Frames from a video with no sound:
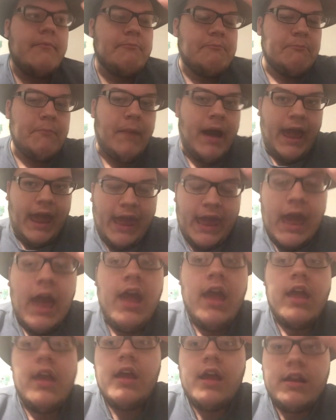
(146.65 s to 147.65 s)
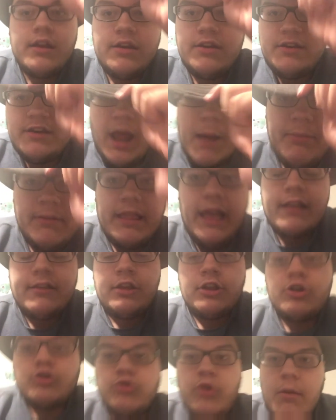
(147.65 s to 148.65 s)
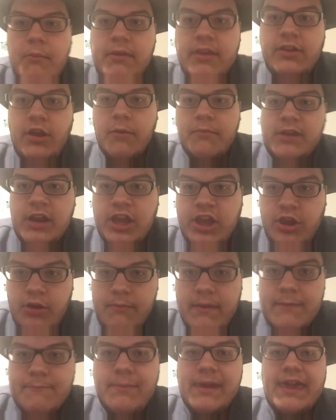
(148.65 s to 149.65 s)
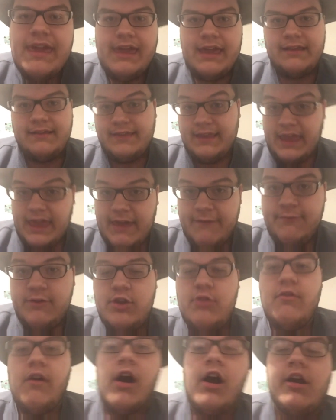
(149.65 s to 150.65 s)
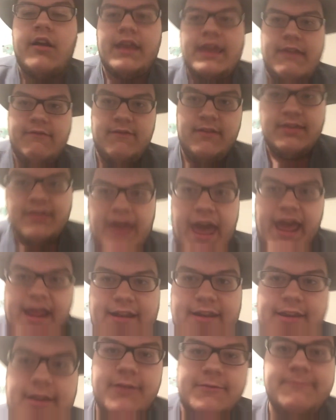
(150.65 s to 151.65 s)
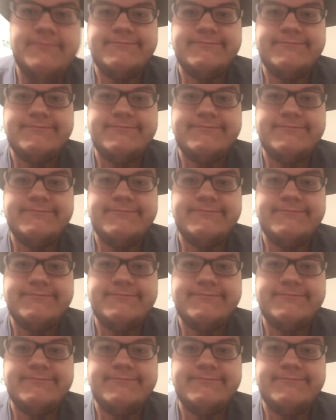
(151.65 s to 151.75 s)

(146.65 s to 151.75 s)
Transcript: my double X chromosomed human beings, if you are even that.